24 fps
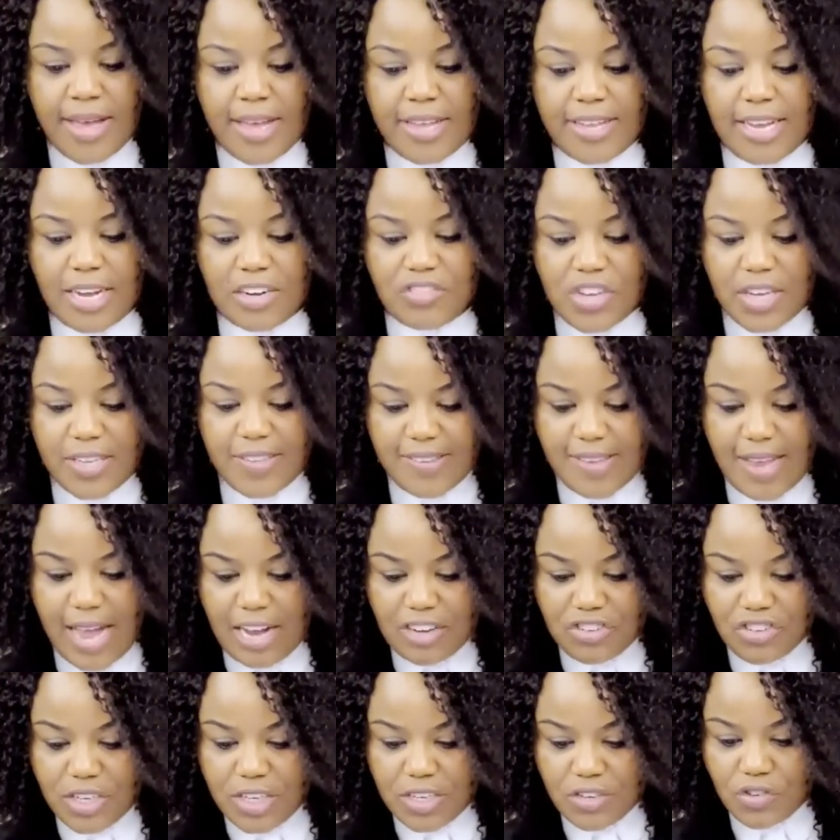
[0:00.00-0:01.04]

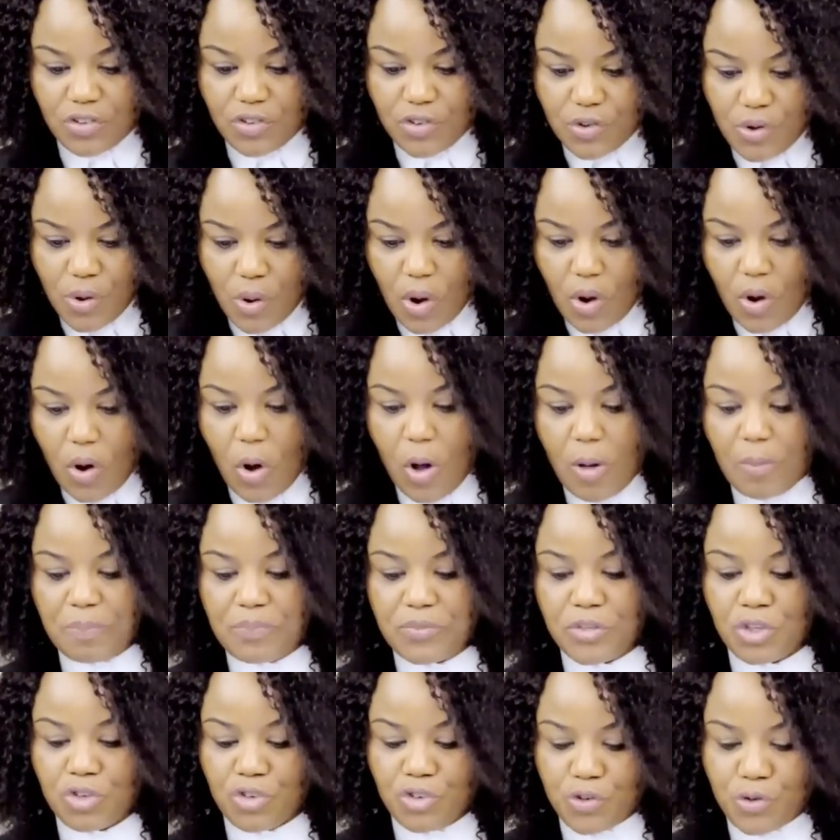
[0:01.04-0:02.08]
Nyashadzashe Chitoro,
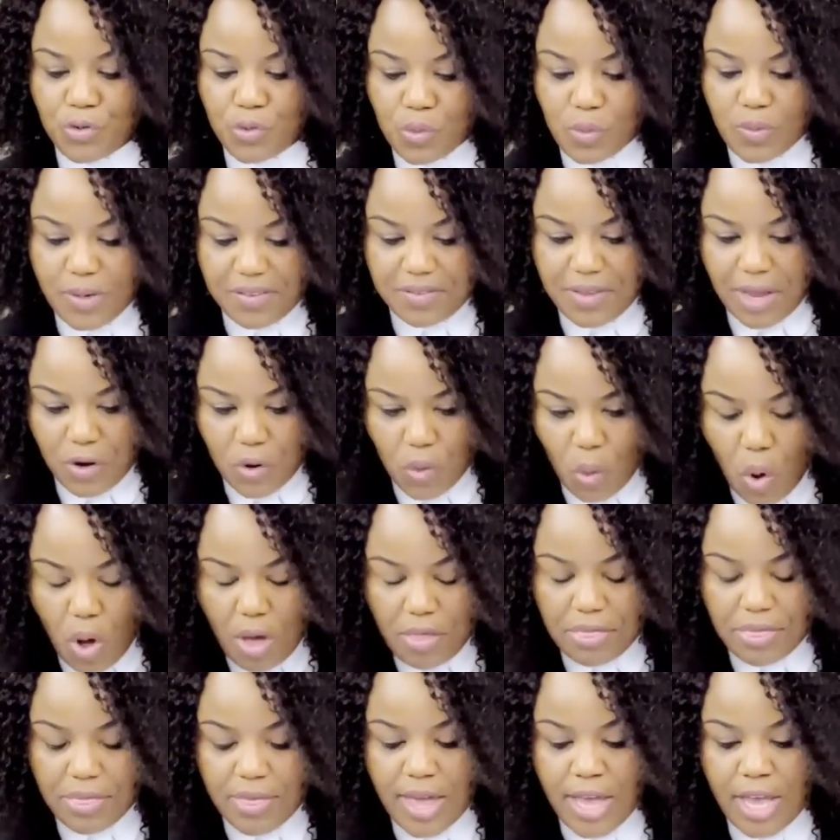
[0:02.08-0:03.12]
Chutungwiza North,